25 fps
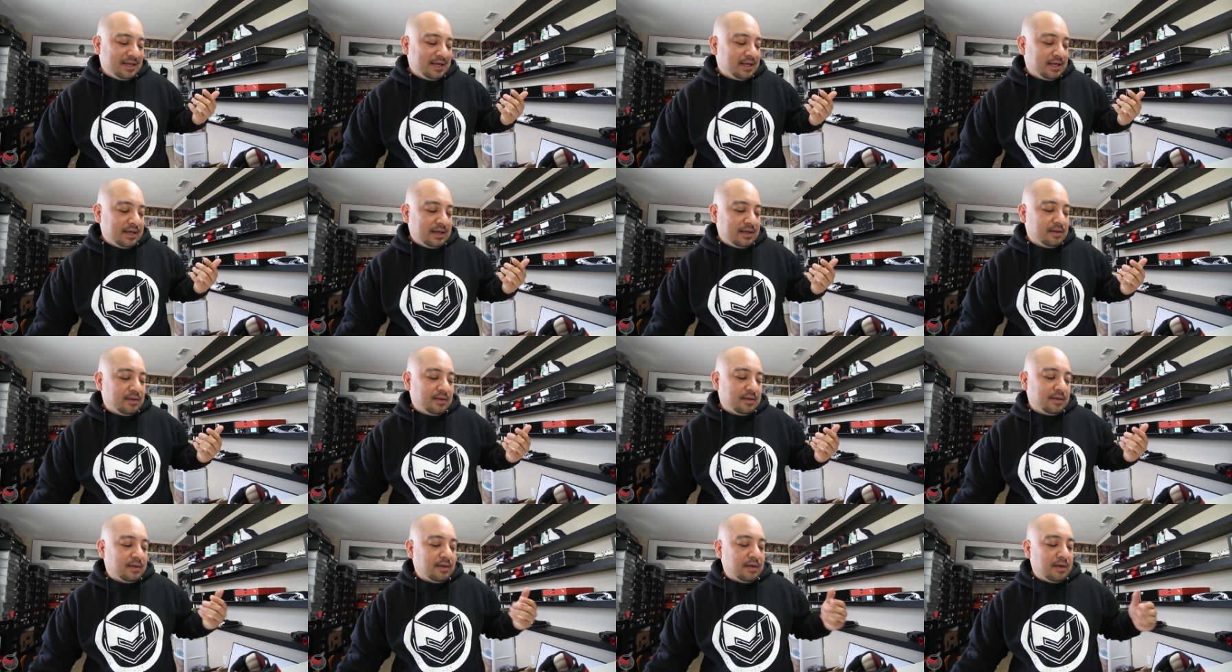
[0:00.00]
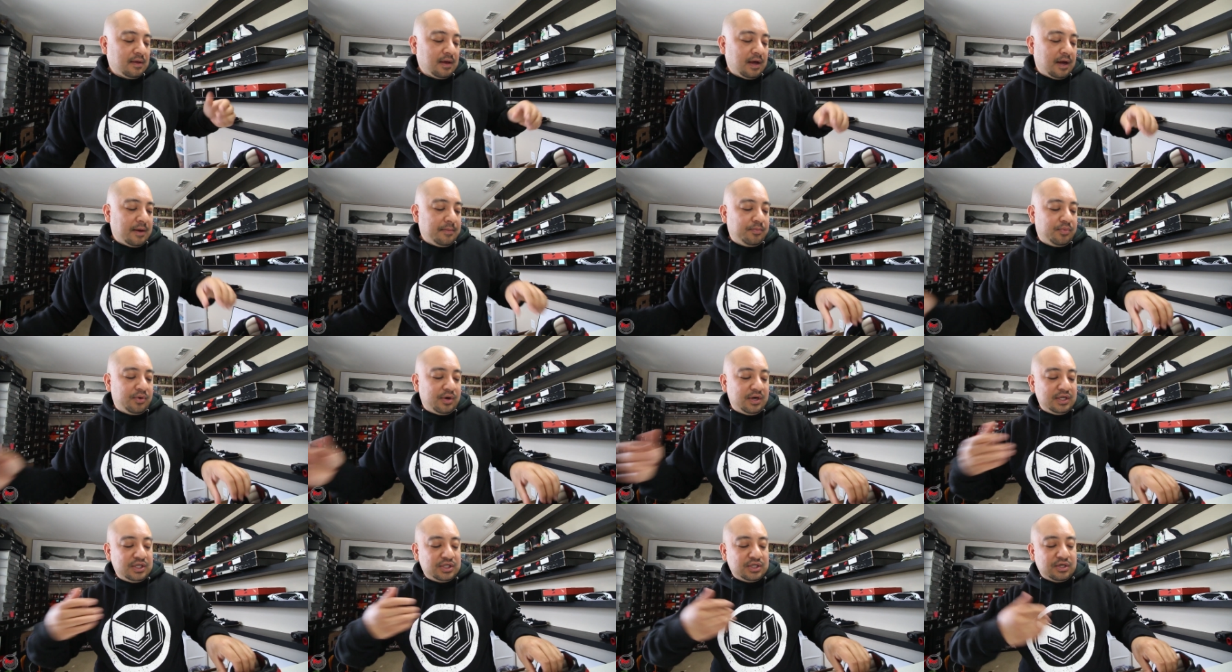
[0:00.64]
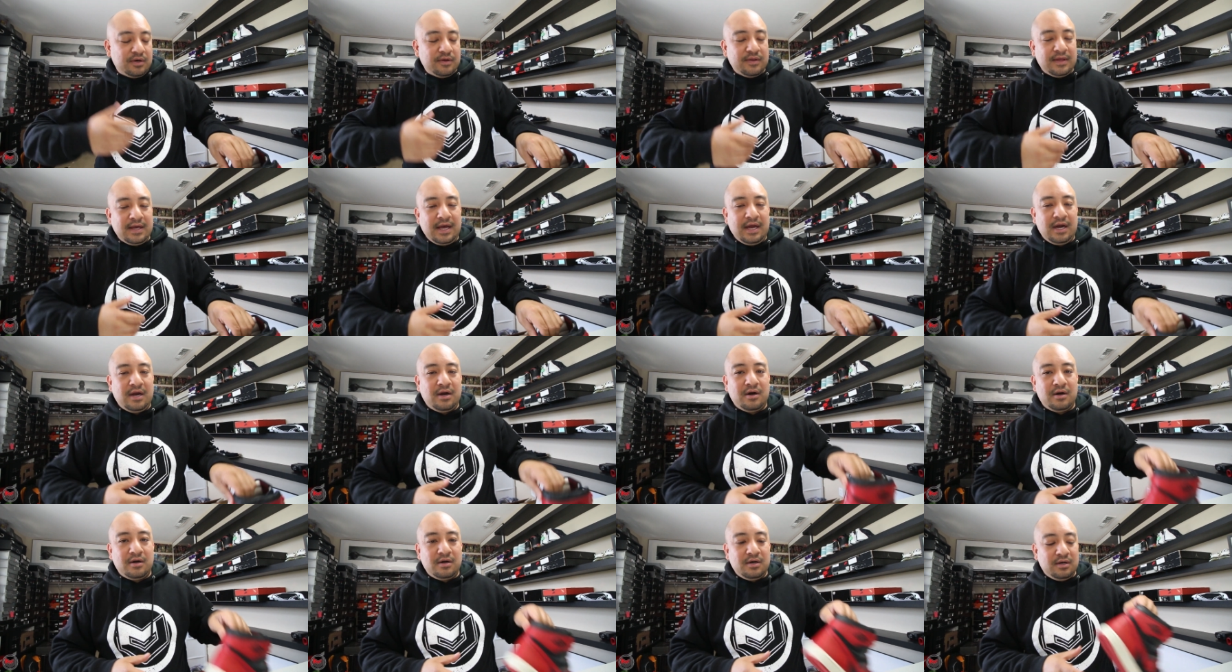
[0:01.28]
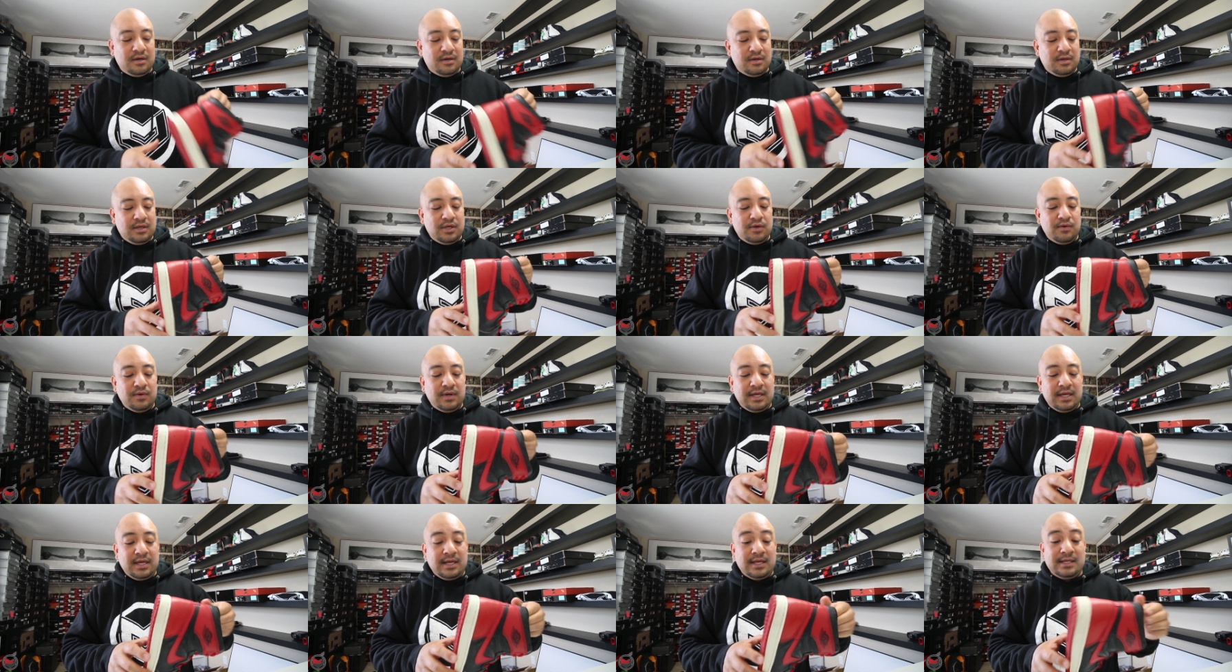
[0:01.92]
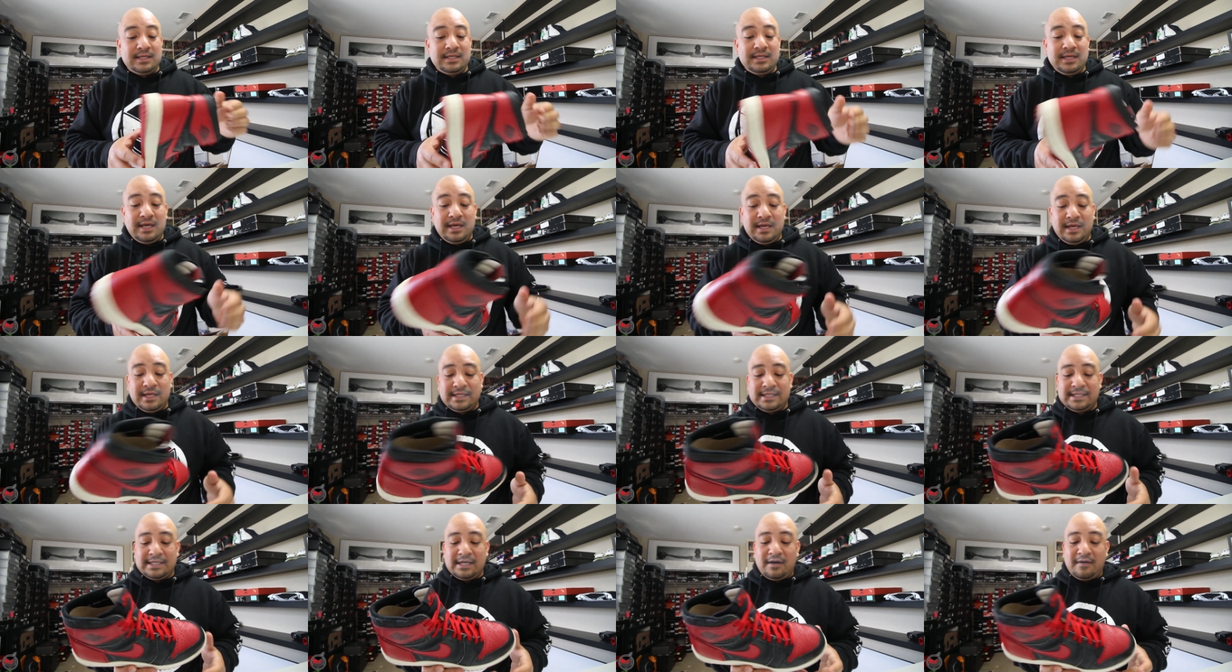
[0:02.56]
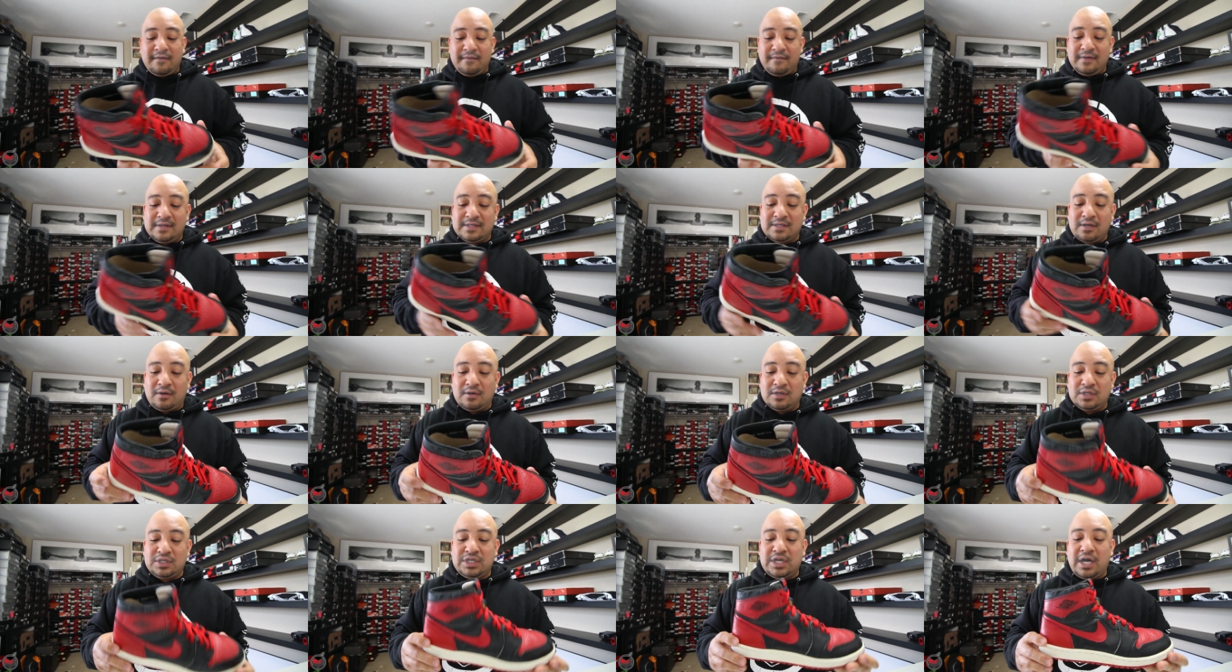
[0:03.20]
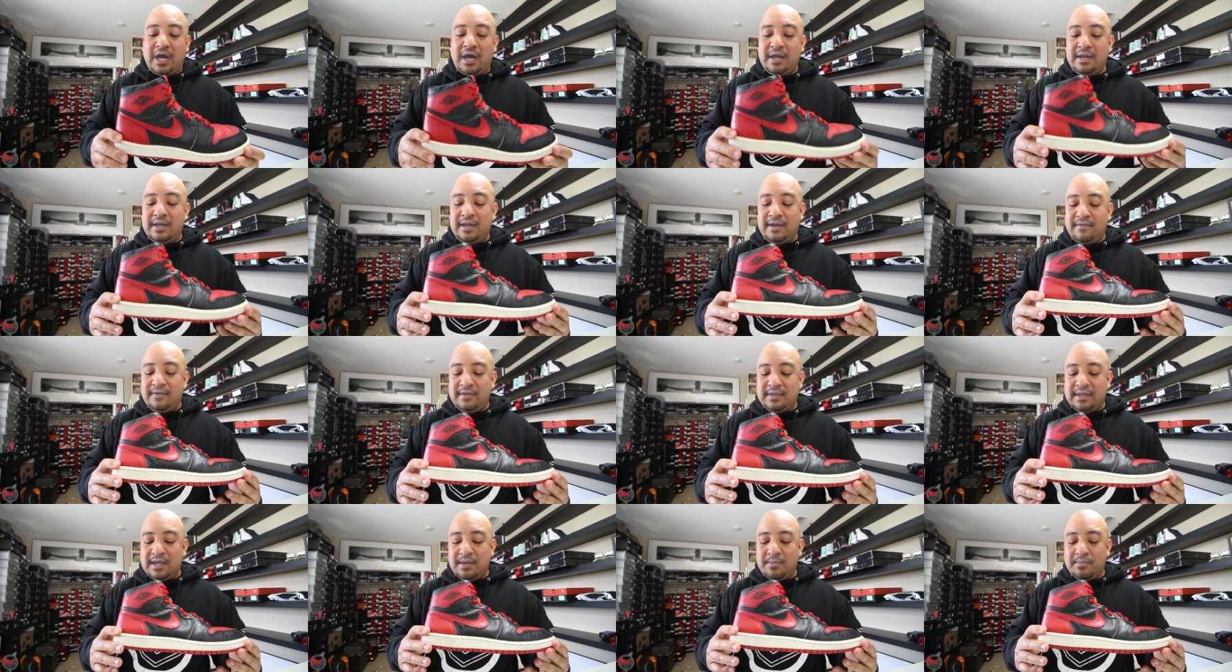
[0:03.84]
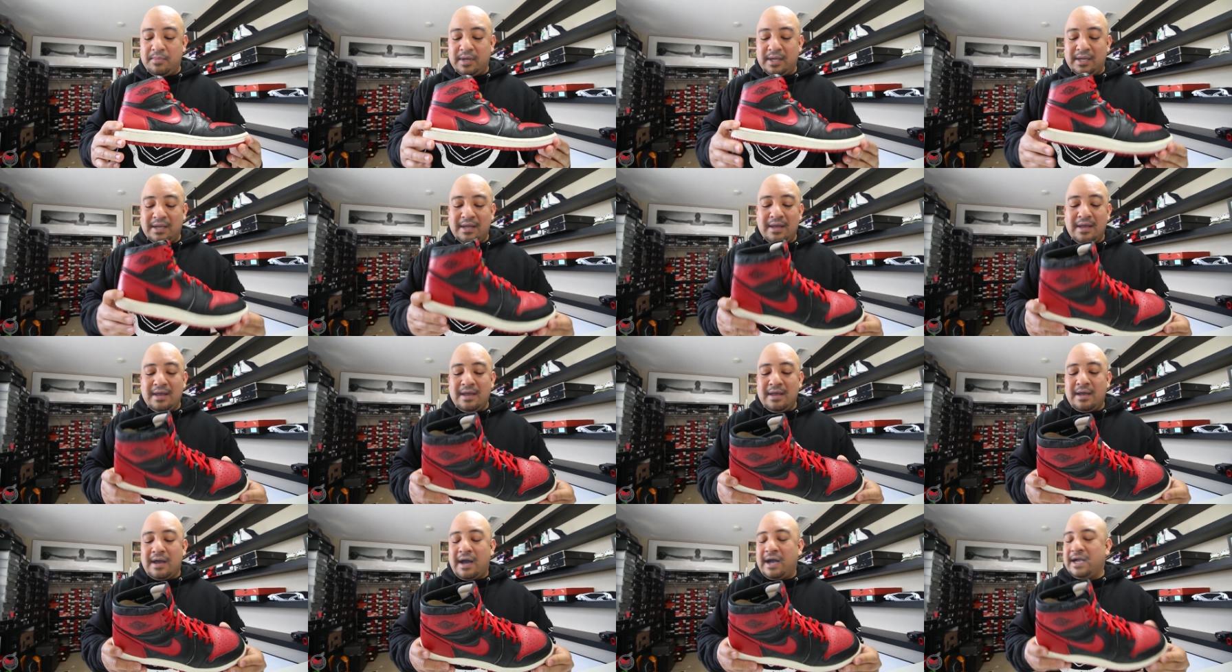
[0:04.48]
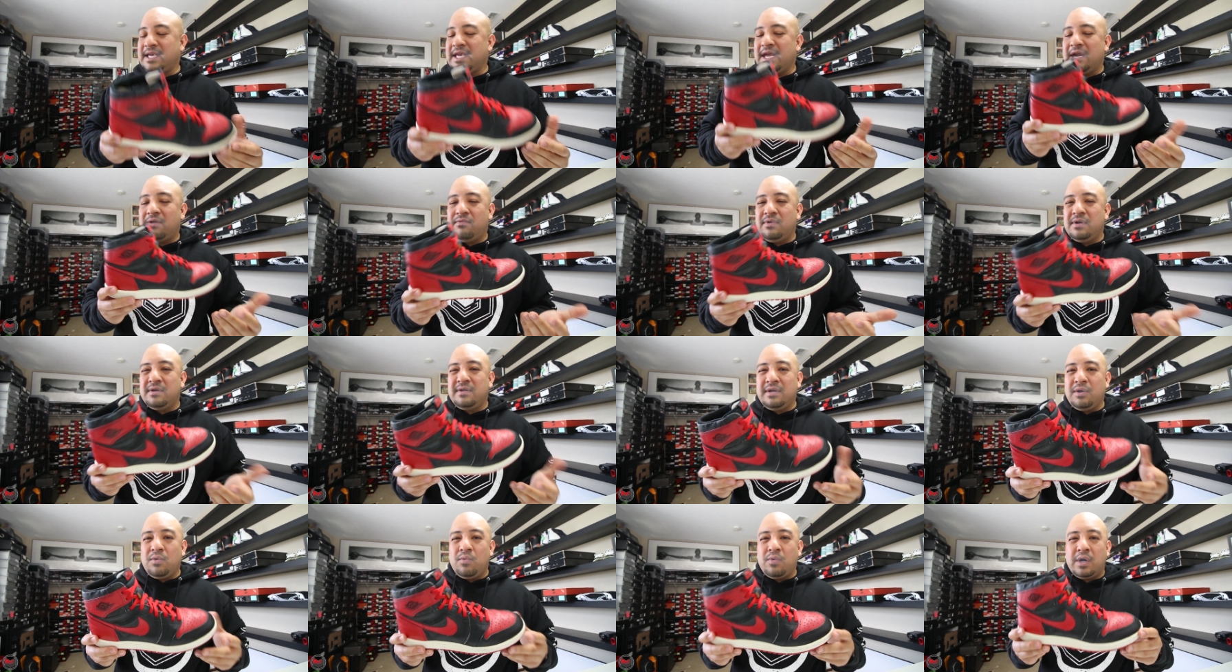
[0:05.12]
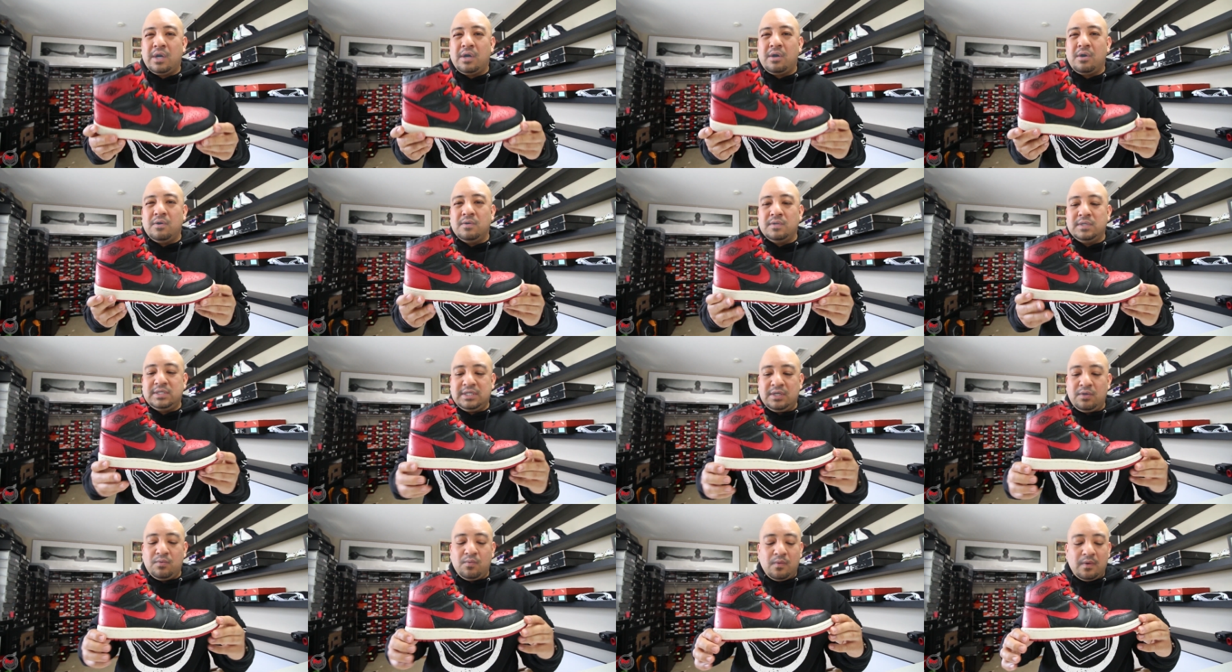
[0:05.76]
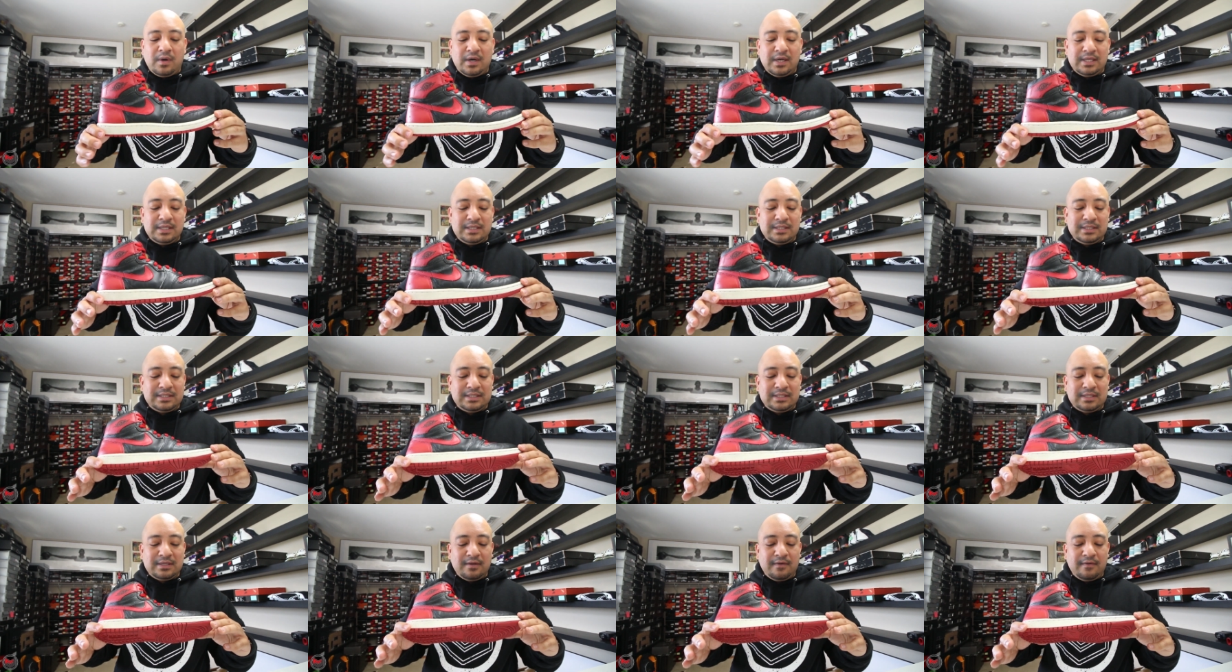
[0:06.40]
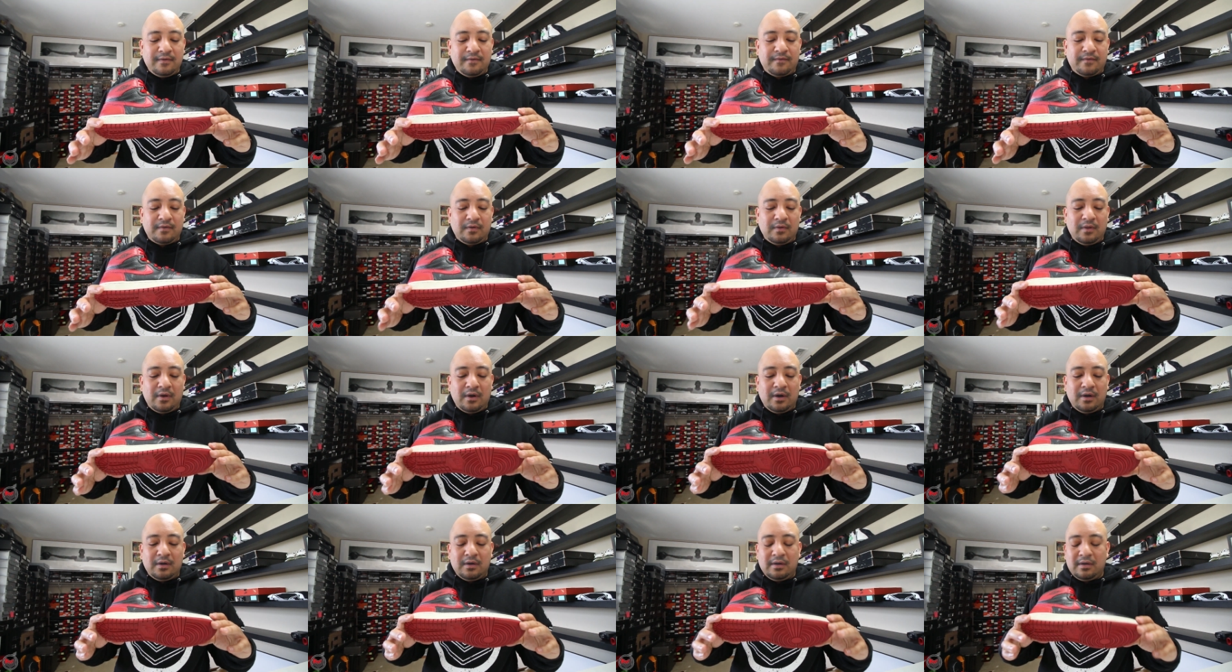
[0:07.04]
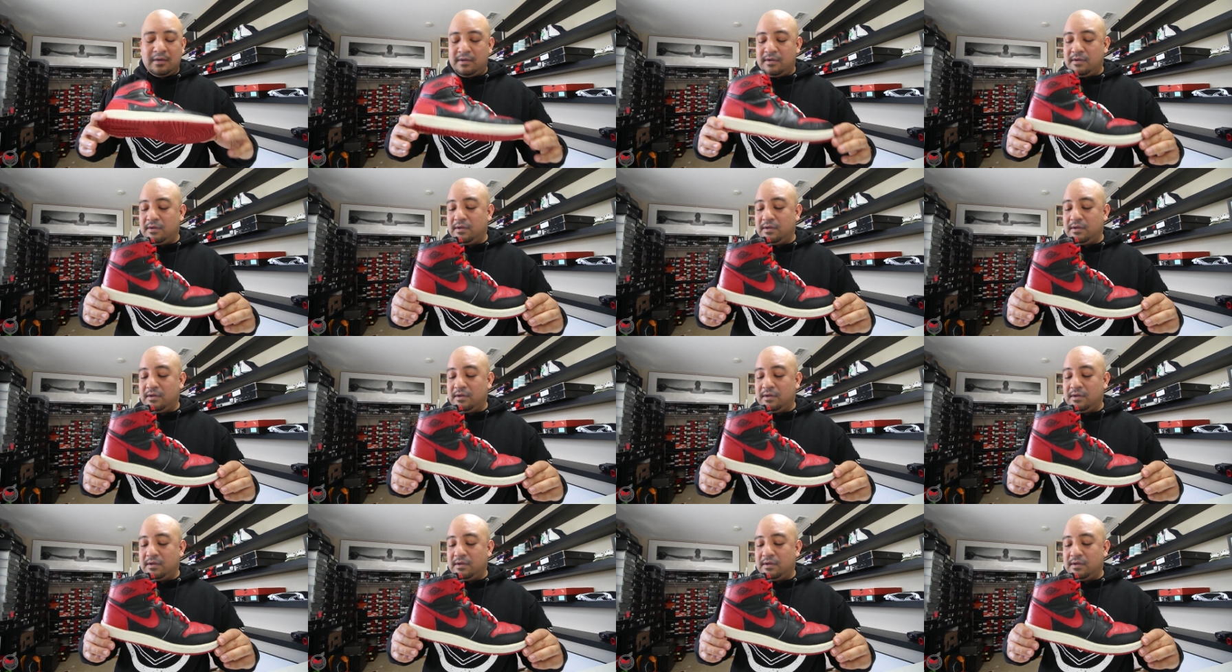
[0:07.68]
It, I'm pretty sure the air unit in, in itself is all shot and everything, but I can't really wear O G ones for long